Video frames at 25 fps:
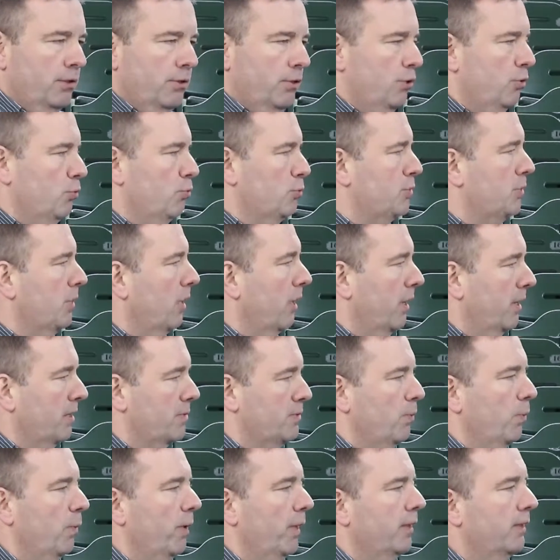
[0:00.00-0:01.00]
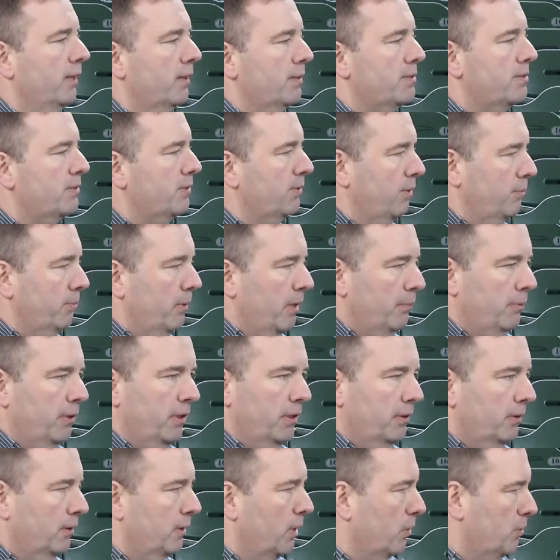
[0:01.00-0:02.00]
you saw it as a weakness, or
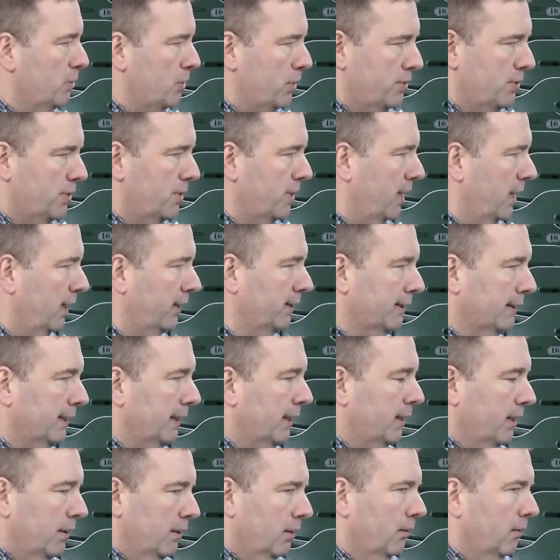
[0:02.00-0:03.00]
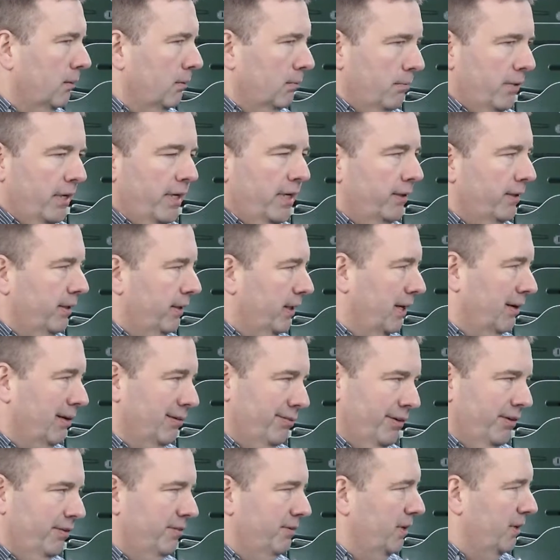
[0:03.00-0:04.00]
maybe the coaches said, man, you know, I don't
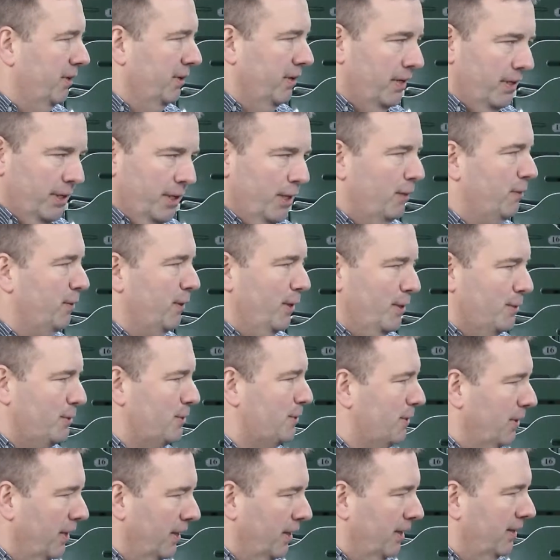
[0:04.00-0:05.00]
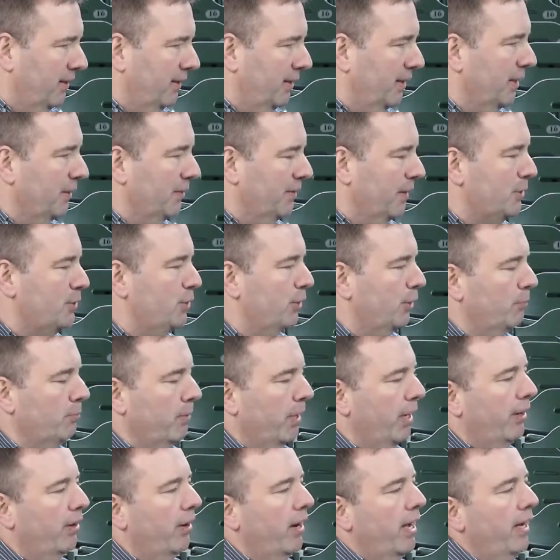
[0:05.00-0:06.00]
know if you're ever going to get this, uh, um, that you're
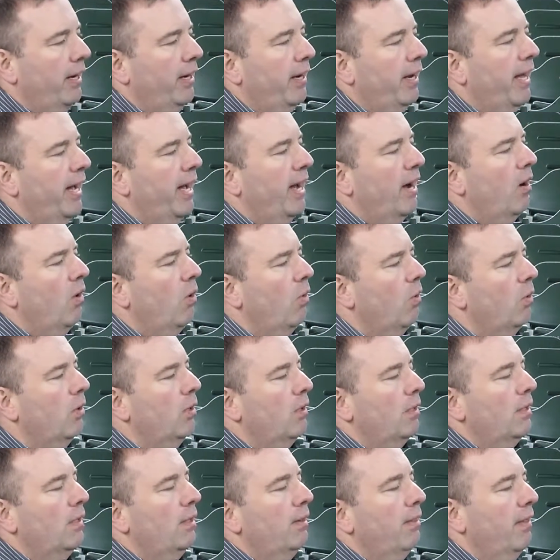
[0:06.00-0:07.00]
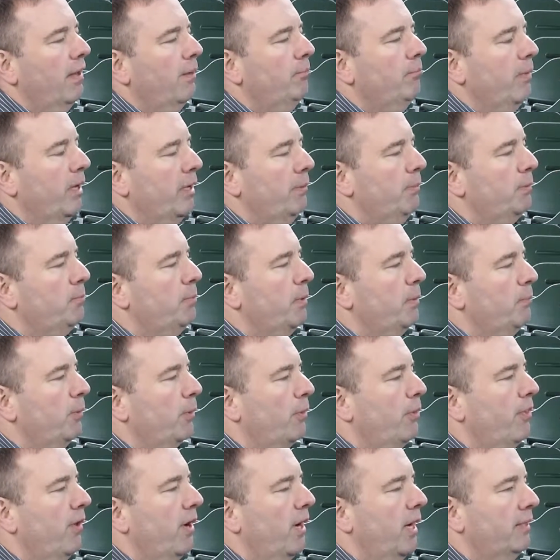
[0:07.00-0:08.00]
better at now that maybe
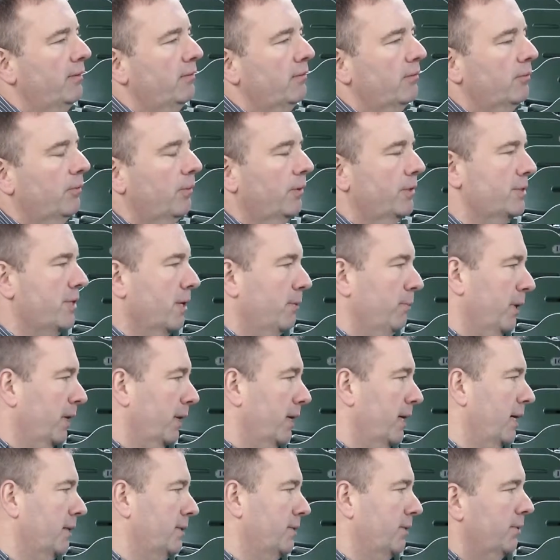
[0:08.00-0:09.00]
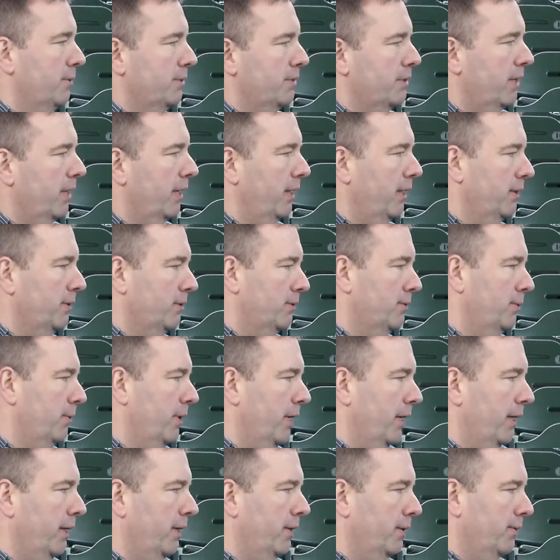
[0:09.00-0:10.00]
people thought, well, he's going to be a catcher who's going to hit
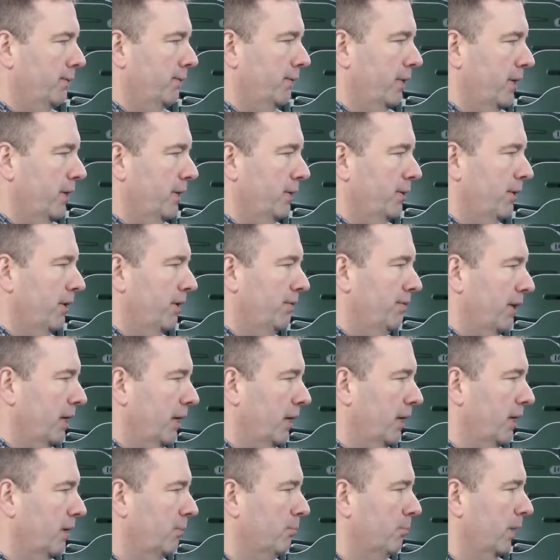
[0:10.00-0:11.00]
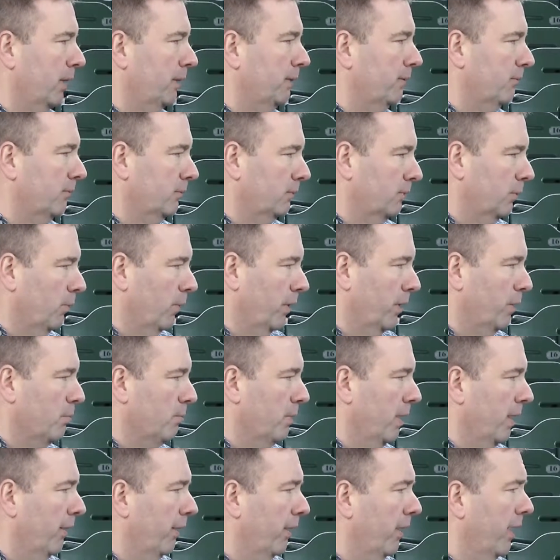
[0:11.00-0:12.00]
280 to 300 every year, but what are you
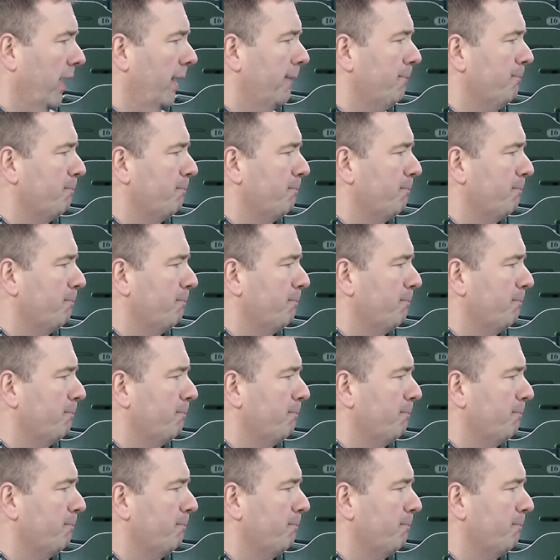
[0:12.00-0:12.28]
better at?